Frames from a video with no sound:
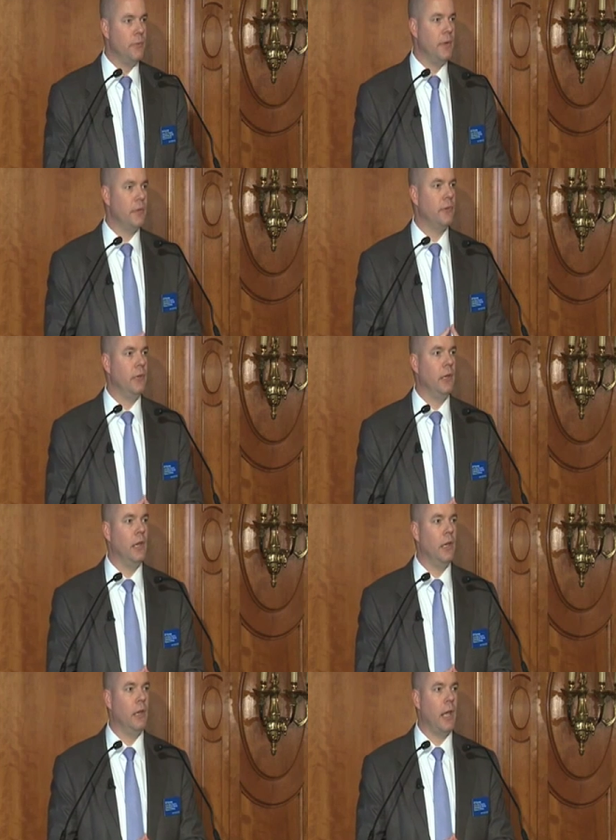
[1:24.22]
investing
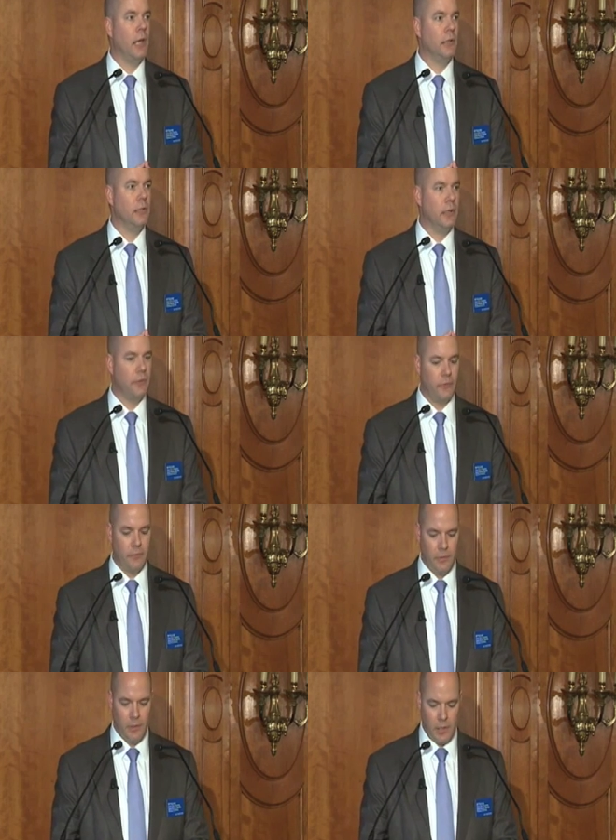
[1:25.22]
in analytics
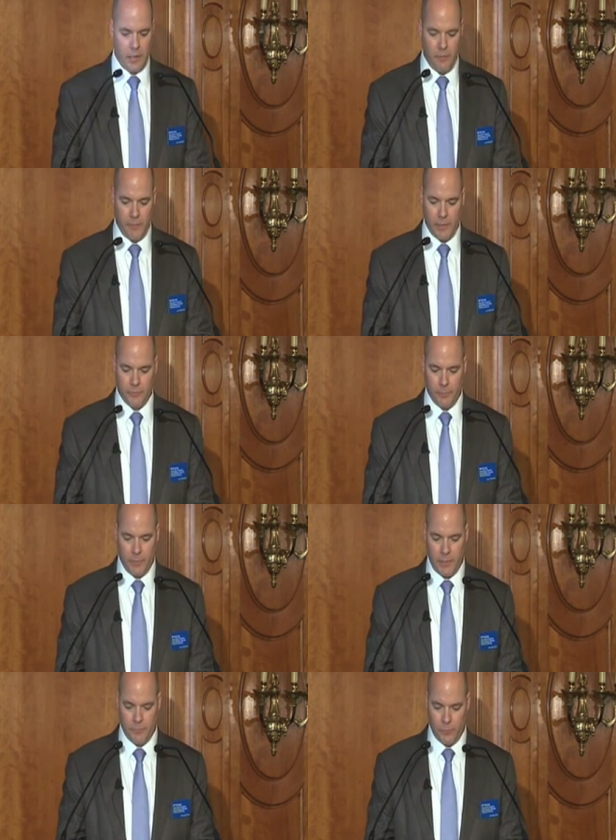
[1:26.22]
and advisory
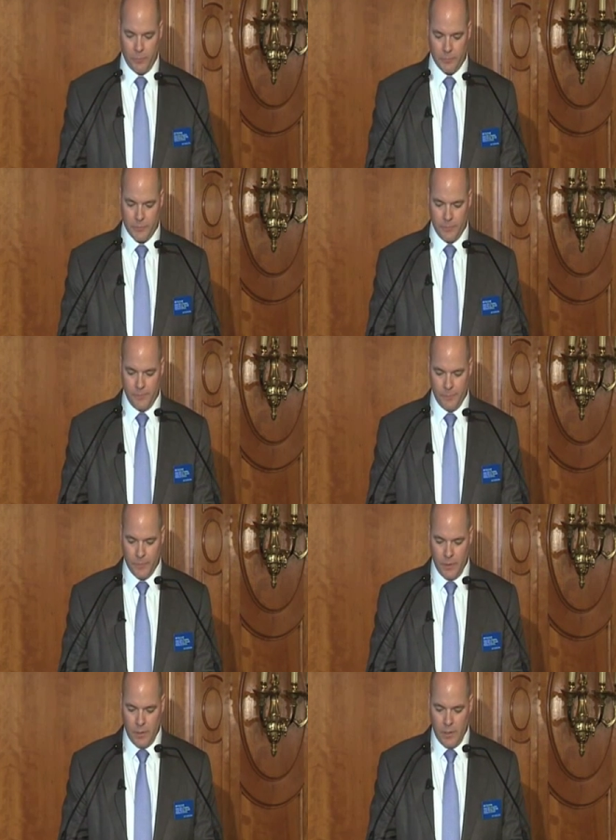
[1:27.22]
platforms.
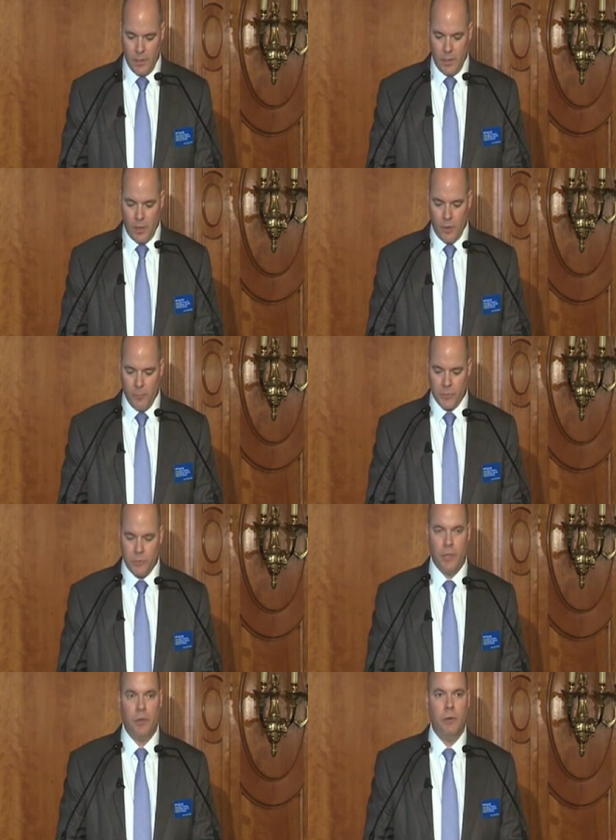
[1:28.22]
Our
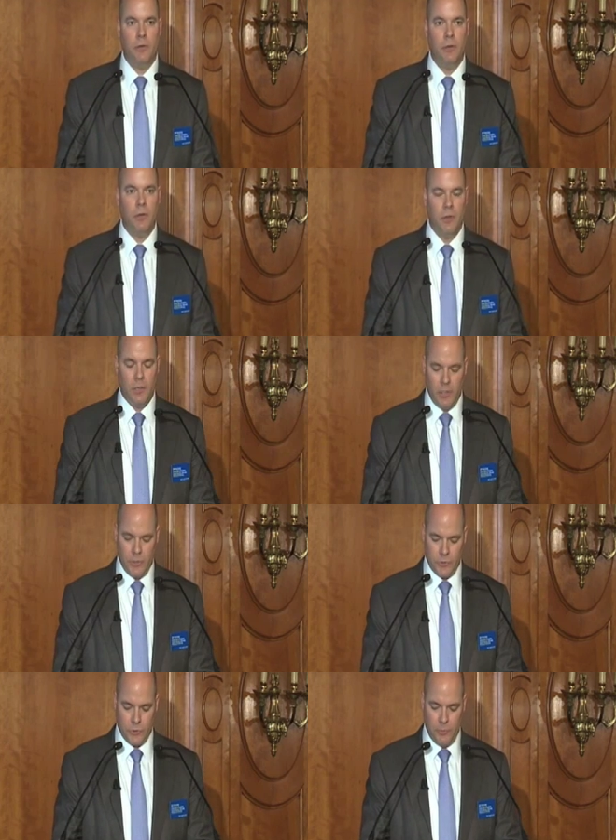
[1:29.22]
mission
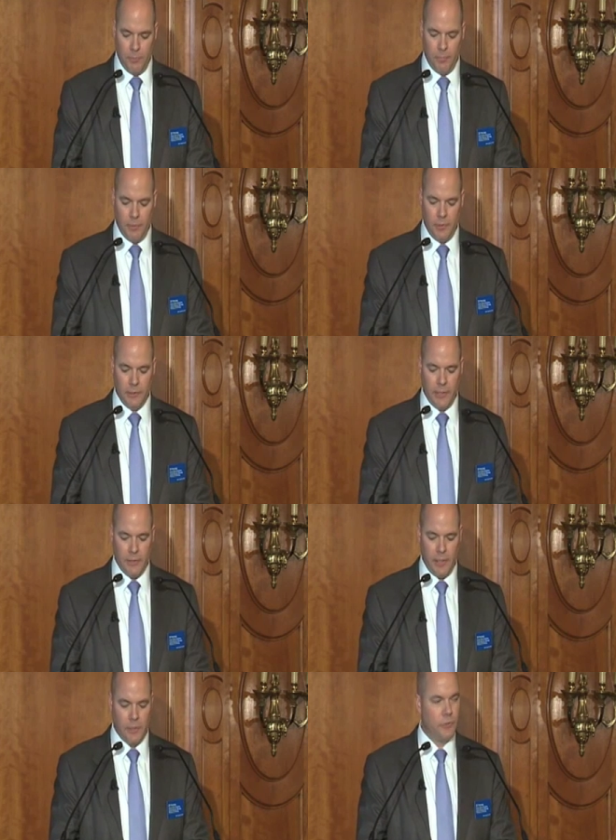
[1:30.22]
is to lead
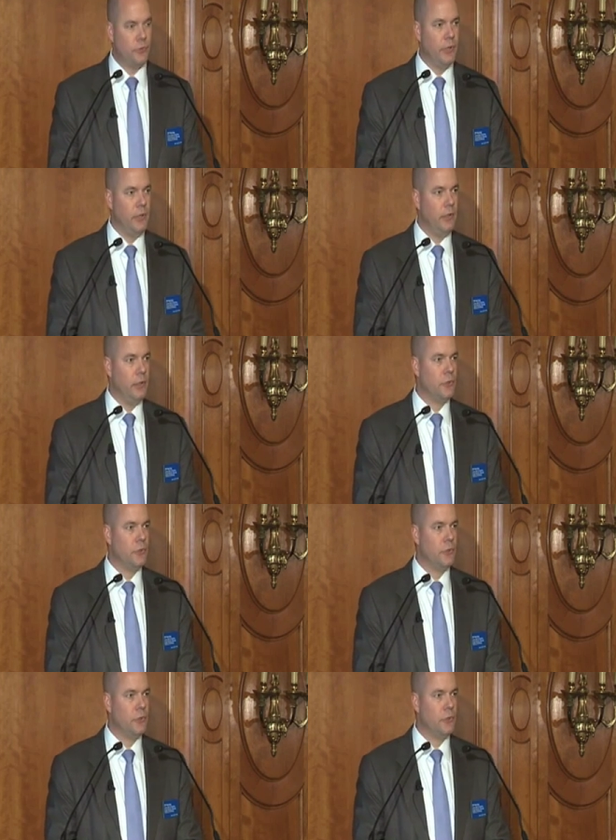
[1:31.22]
the industry in